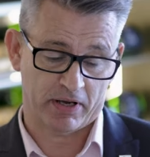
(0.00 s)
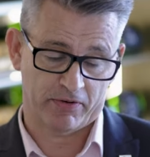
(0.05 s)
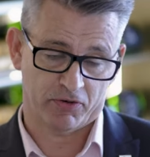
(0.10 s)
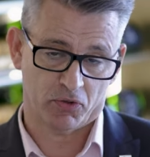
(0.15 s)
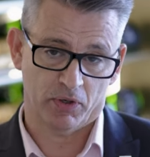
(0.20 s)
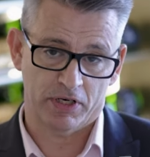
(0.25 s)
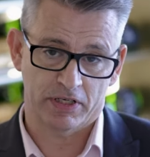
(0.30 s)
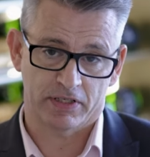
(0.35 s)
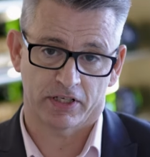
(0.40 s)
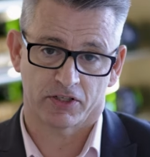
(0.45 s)
So we have
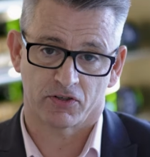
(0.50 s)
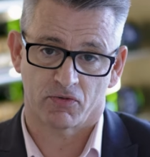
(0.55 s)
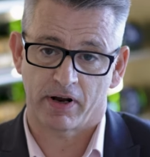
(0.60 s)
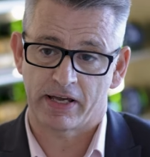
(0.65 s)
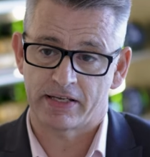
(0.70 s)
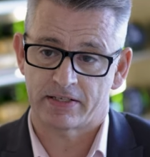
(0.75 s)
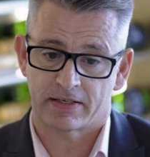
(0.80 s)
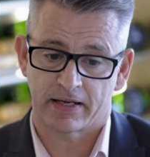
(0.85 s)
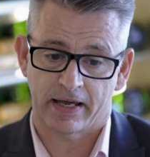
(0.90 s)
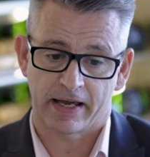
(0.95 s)
26
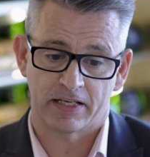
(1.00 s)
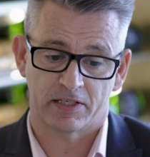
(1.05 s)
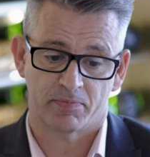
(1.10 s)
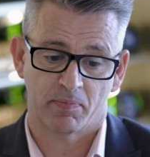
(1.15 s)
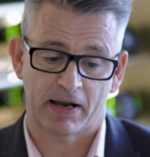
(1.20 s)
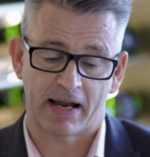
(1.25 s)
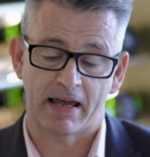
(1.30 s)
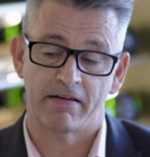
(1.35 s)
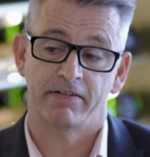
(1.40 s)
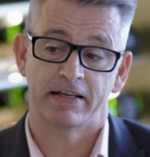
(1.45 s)
race days,
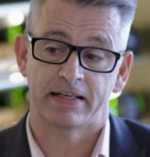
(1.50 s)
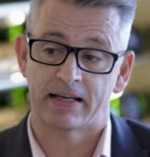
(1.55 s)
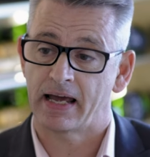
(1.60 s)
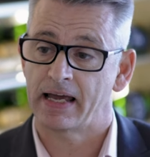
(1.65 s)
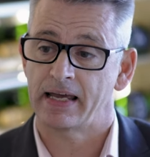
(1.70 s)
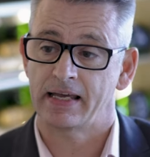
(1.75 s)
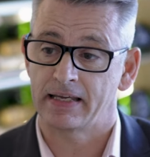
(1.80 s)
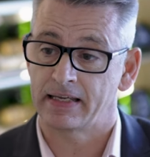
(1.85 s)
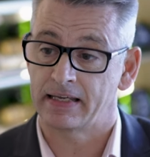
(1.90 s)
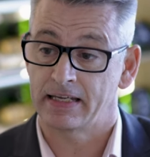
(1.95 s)
but every
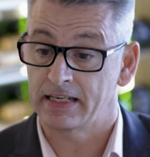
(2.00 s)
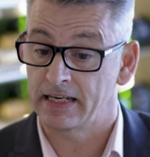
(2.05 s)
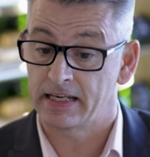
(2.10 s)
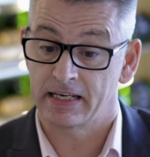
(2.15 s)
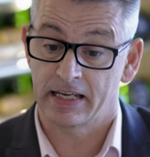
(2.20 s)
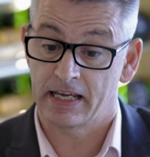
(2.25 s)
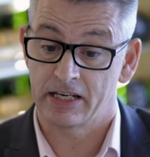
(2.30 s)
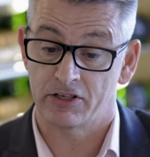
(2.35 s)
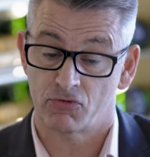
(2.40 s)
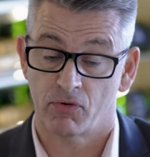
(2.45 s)
day,
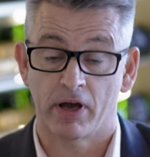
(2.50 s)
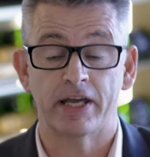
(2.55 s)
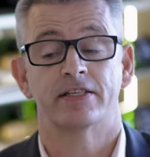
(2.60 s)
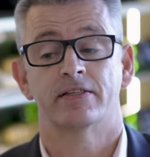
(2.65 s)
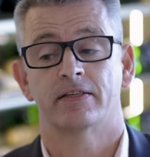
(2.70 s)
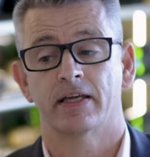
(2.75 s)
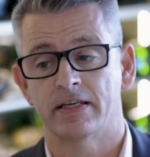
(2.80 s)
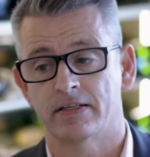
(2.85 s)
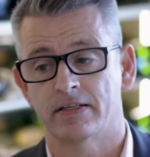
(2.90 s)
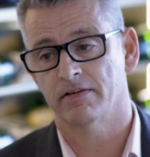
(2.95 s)
each
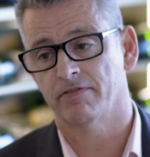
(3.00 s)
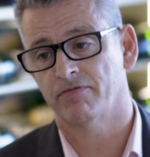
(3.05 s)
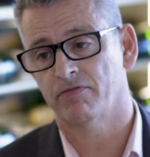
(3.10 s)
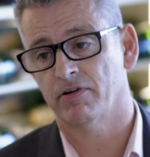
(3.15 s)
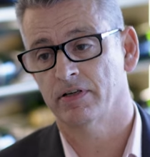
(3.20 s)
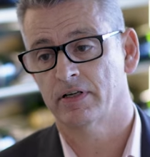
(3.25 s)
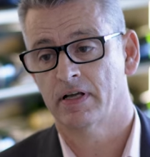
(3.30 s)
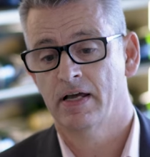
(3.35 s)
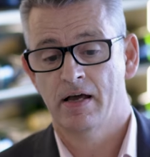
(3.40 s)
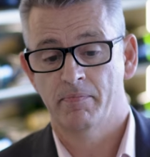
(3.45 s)
race
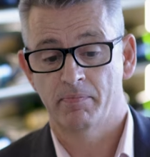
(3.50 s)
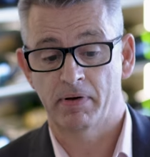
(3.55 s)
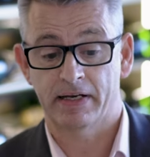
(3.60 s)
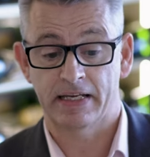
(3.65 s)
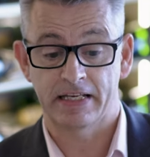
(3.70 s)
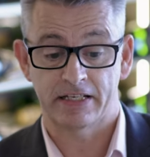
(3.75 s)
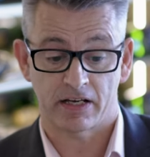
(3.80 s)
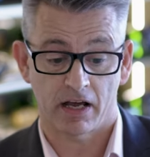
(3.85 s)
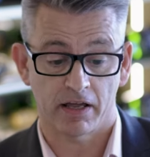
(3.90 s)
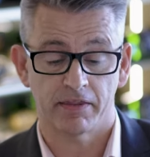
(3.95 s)
different,
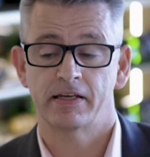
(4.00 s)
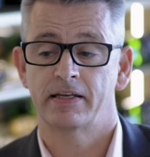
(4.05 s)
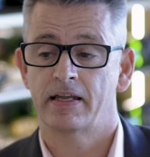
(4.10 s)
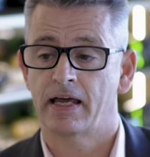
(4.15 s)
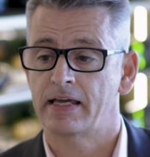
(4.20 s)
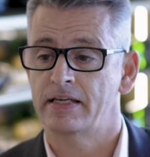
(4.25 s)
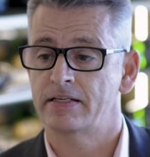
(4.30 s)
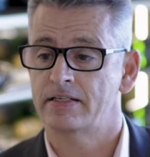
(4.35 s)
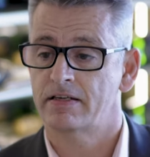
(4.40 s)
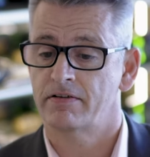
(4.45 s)
but each other
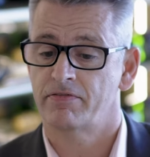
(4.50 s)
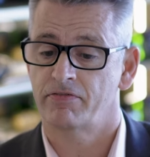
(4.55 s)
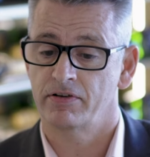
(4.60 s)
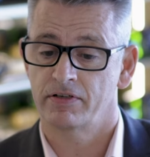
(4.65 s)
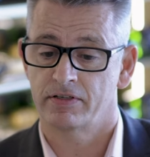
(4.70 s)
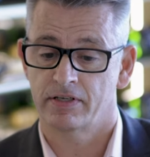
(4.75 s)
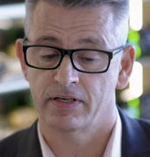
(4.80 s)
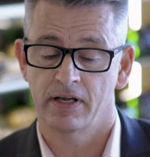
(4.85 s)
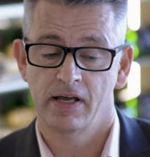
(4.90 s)
day is different.